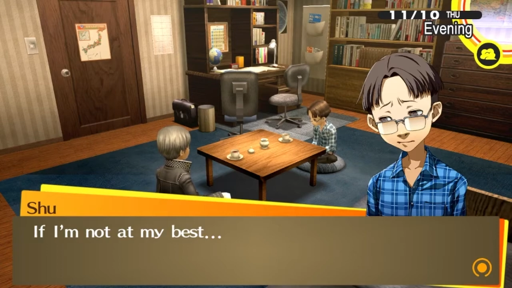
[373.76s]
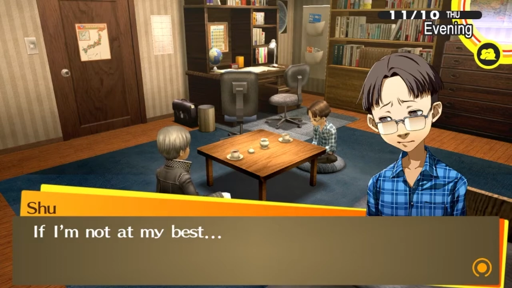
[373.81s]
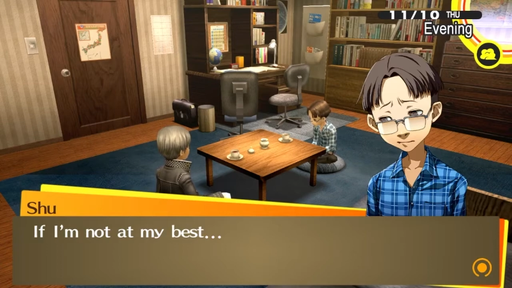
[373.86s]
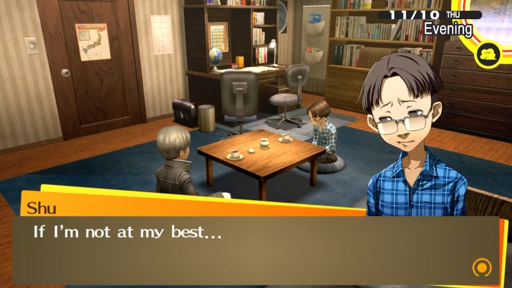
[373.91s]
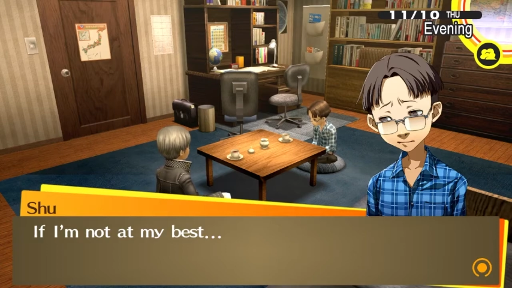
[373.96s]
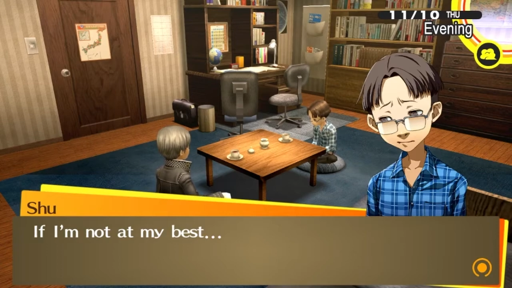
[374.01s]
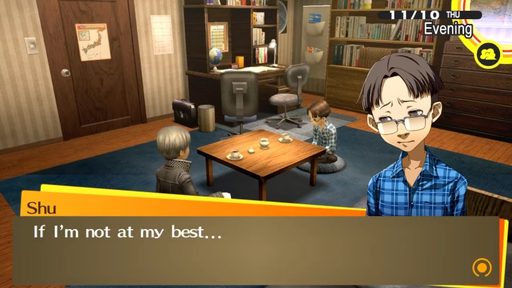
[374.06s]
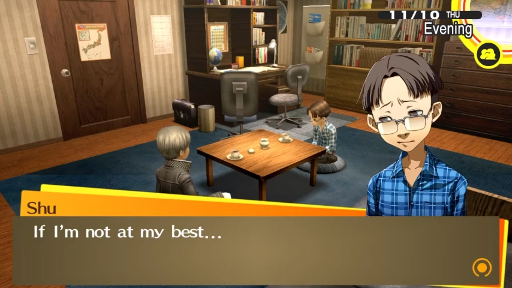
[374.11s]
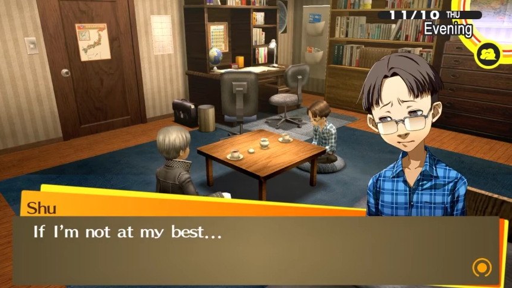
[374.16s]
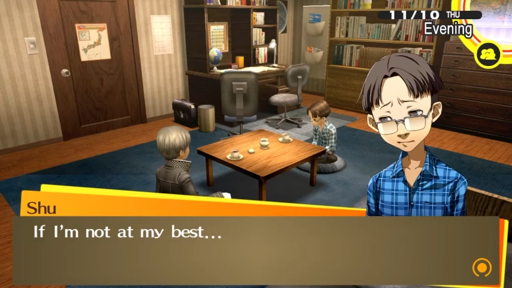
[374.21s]

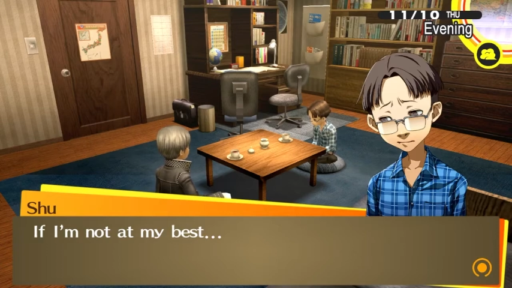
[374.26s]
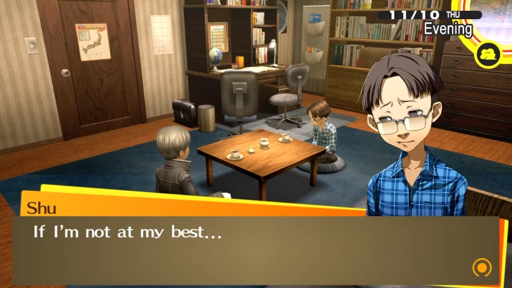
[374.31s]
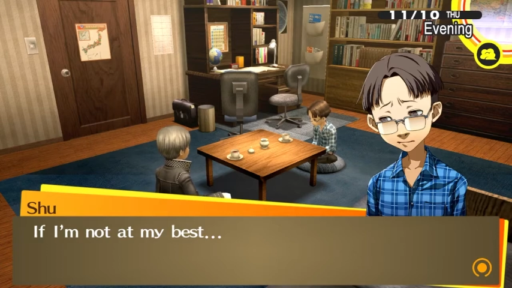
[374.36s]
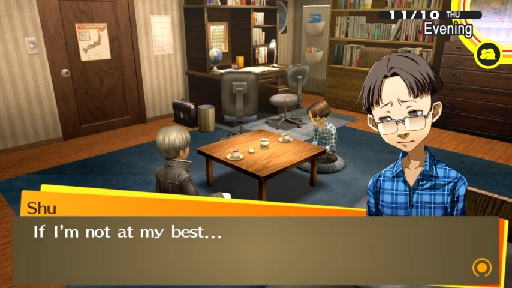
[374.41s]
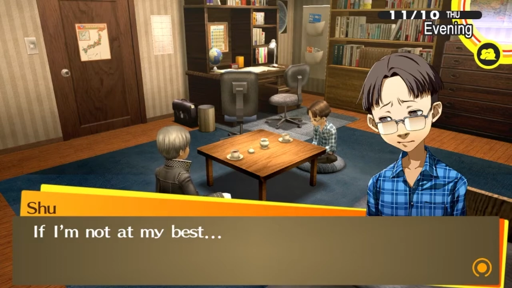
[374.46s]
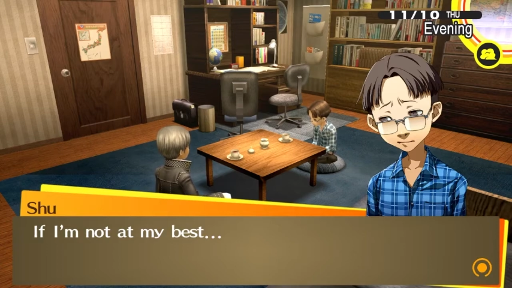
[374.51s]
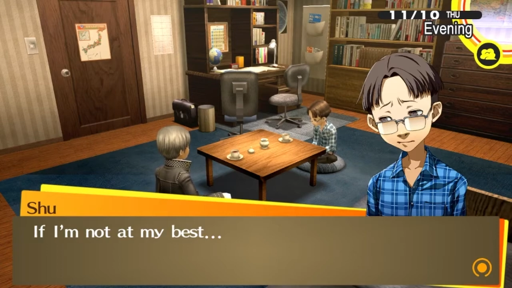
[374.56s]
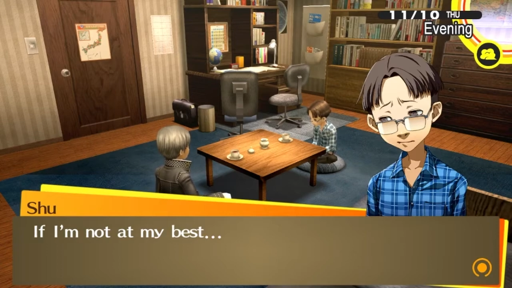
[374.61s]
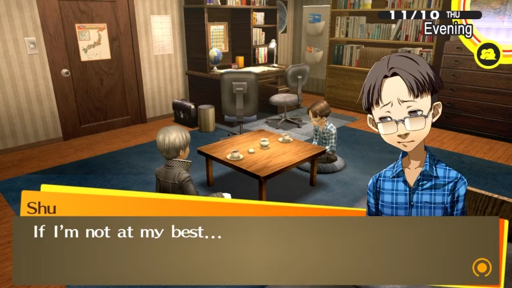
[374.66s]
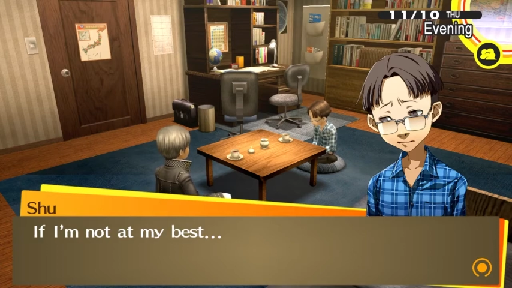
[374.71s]

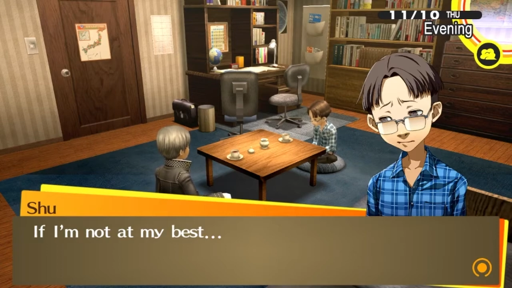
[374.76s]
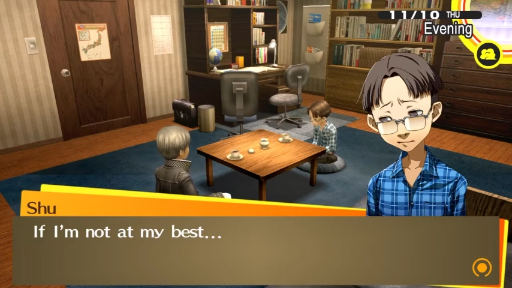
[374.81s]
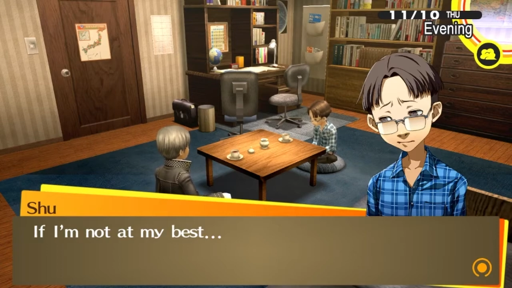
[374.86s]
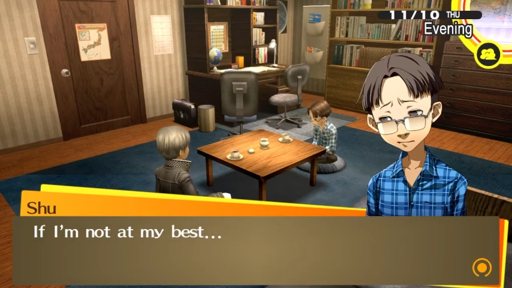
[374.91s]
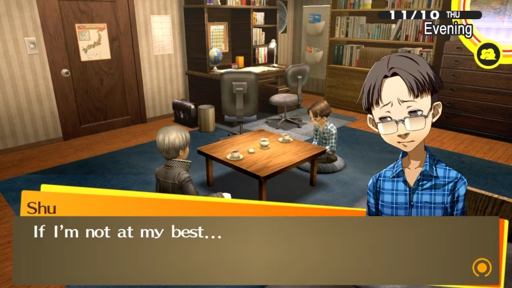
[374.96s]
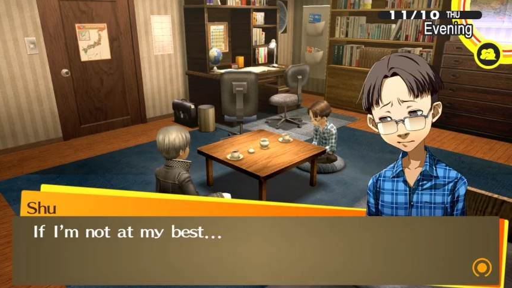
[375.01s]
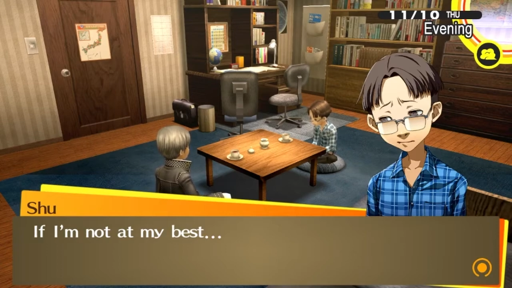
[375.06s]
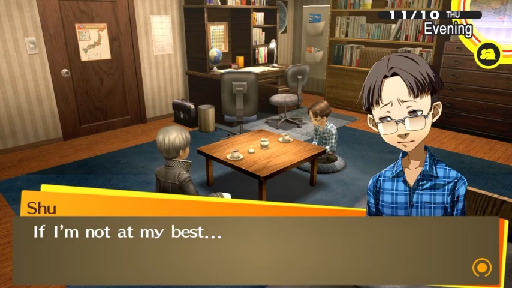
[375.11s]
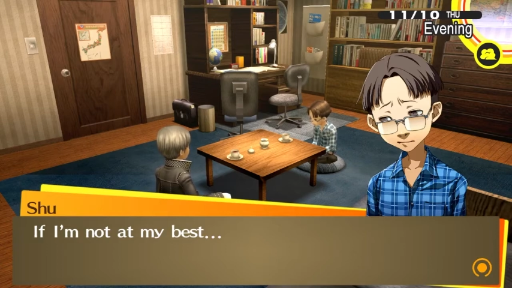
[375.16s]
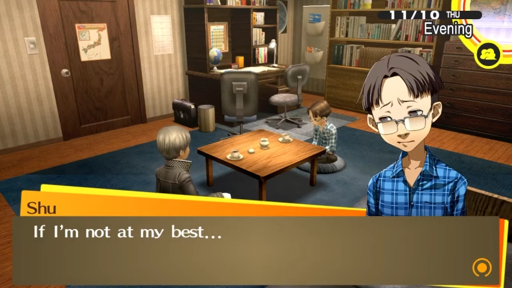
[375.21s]

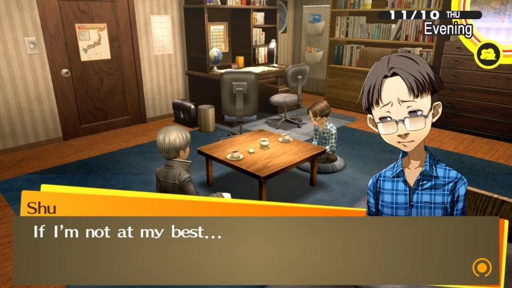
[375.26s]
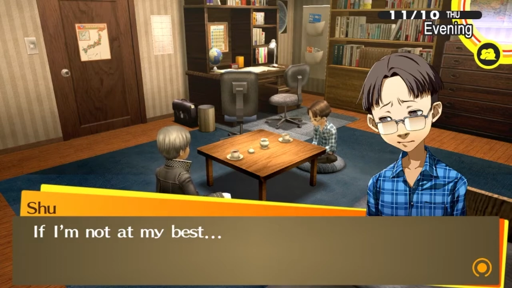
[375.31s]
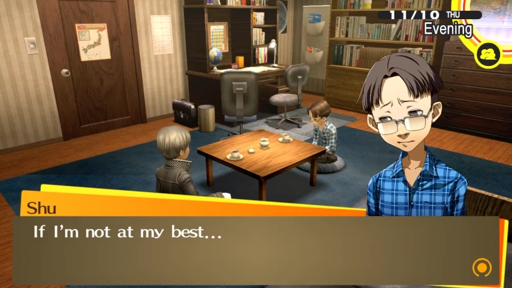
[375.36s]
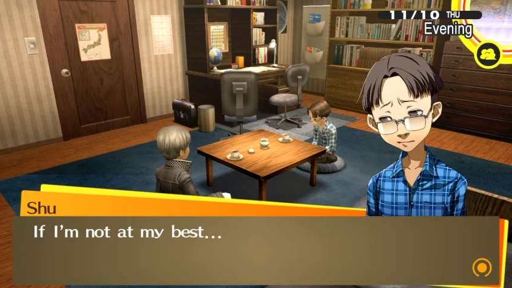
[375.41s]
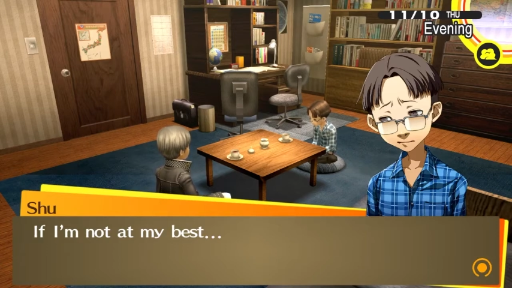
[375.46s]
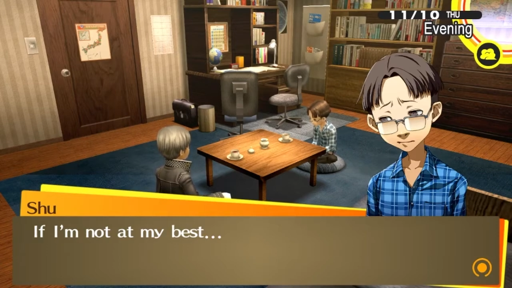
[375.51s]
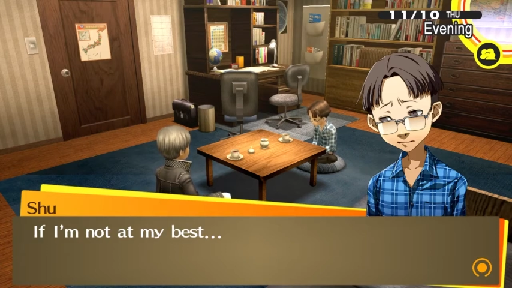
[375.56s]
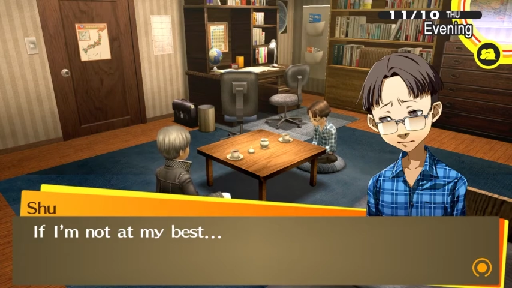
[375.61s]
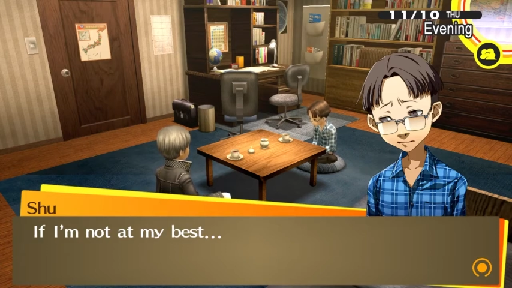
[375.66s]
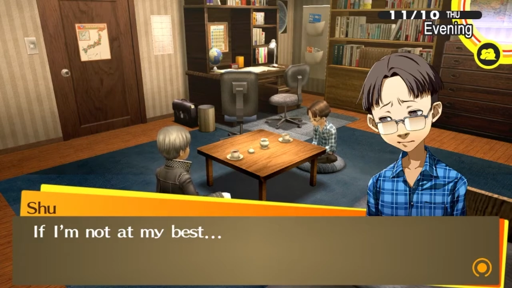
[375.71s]
Nobody speaks.